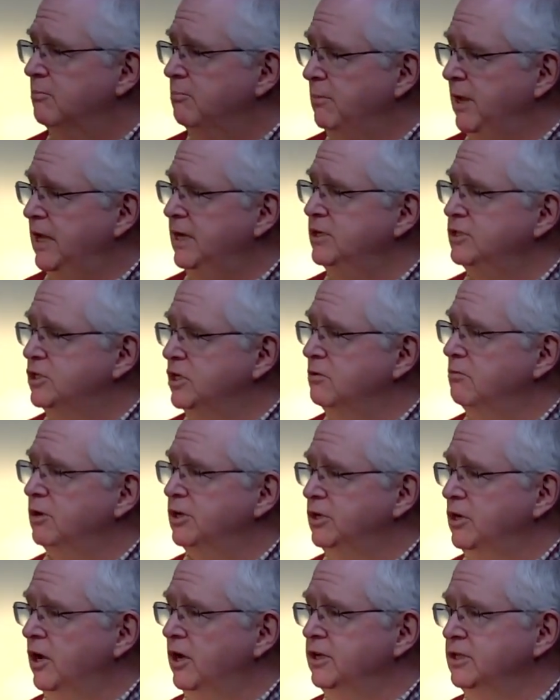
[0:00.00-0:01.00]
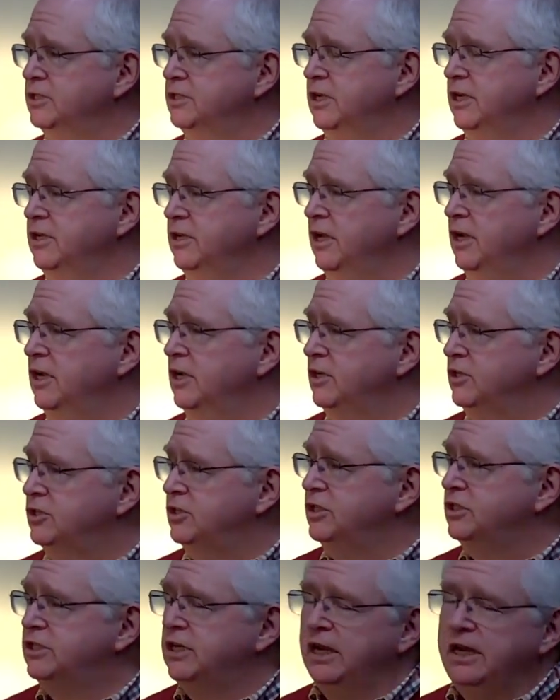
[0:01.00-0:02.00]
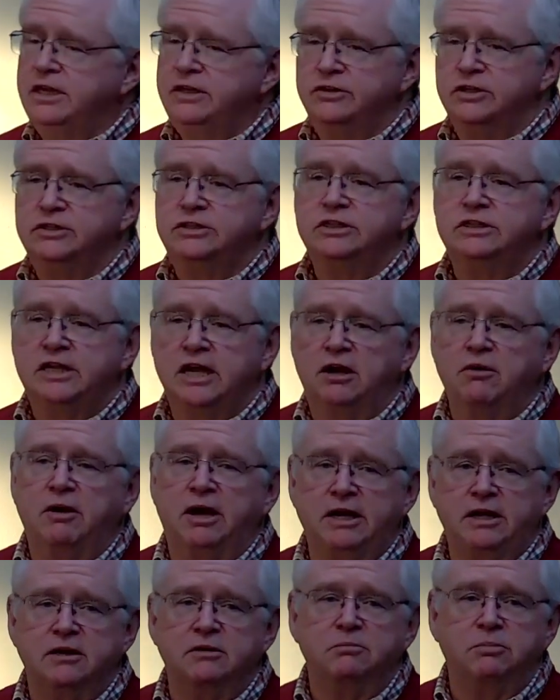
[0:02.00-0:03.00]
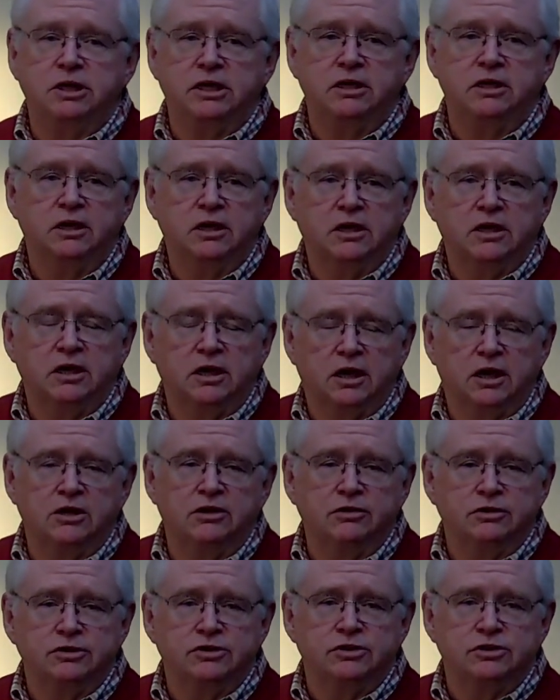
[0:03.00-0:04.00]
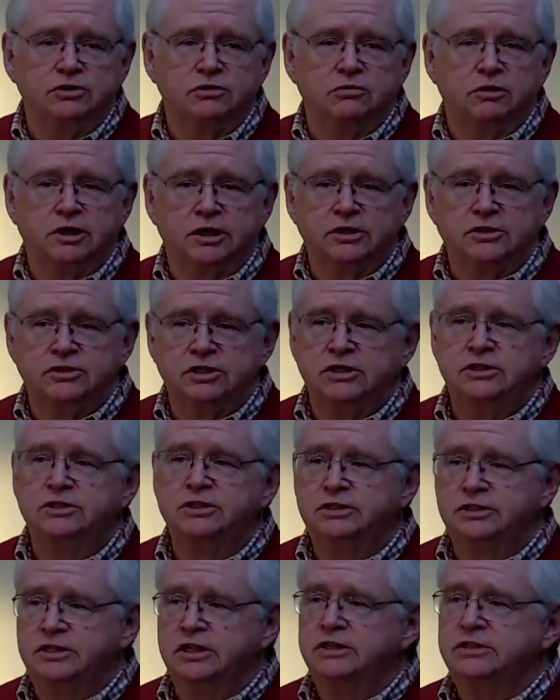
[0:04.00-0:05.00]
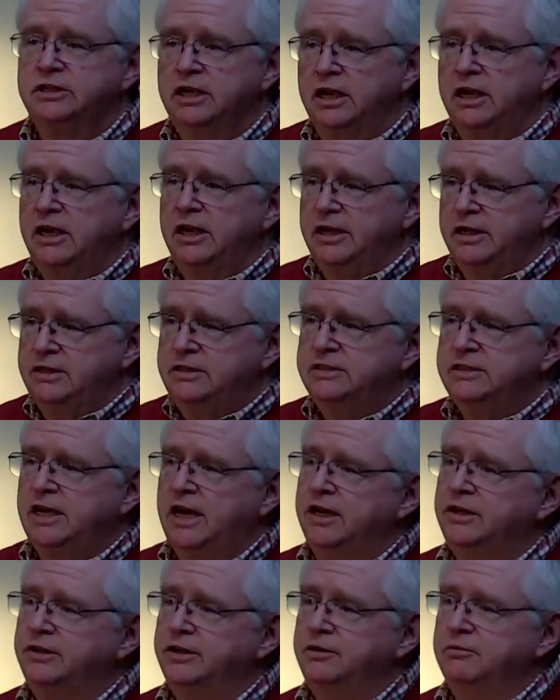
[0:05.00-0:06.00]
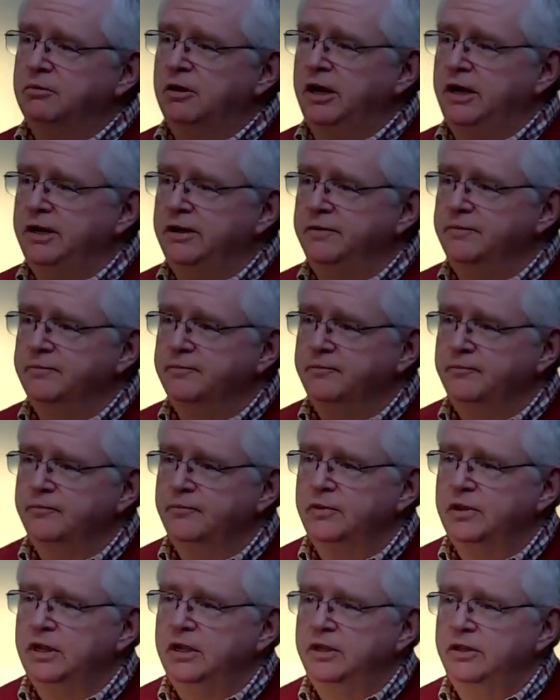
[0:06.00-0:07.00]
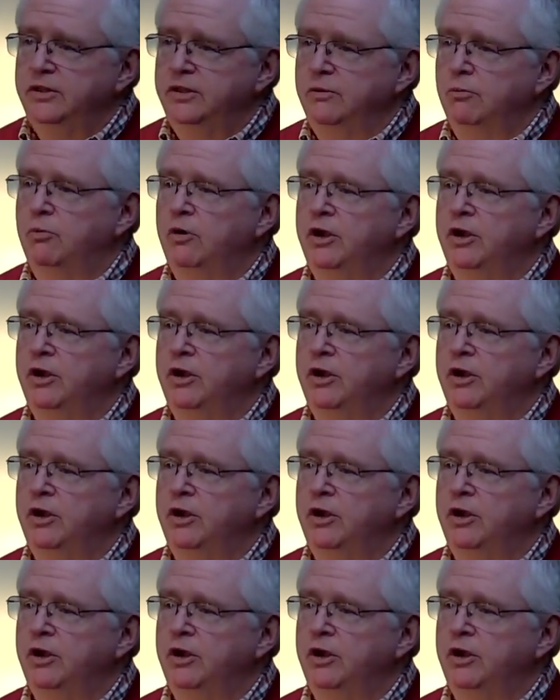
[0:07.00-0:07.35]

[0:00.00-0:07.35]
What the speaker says: managing what God has done, she's saying, this is how I can be a good steward. And Jesus says, exactly right. The